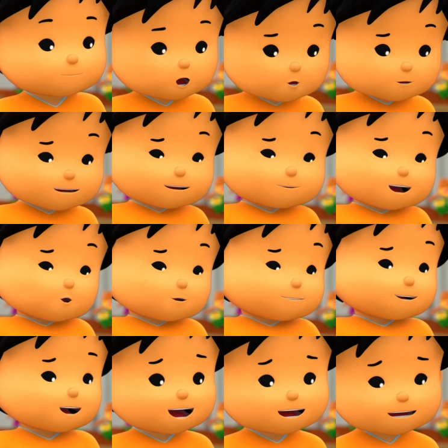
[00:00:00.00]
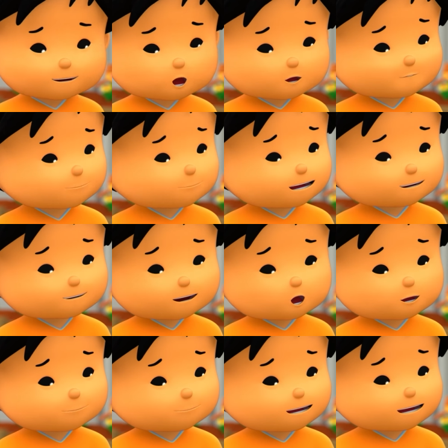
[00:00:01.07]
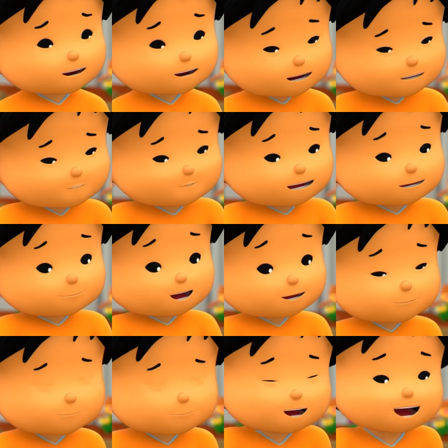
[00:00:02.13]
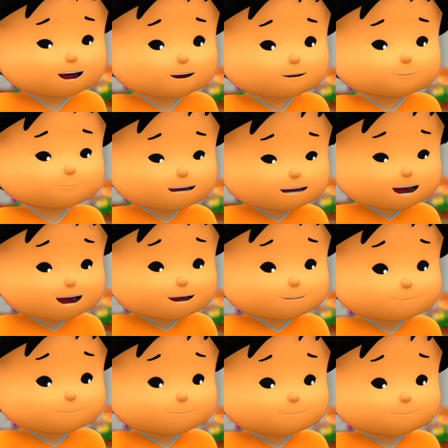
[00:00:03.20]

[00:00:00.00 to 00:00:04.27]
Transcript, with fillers: Horses are kind of big to be delivered by mail, Mia.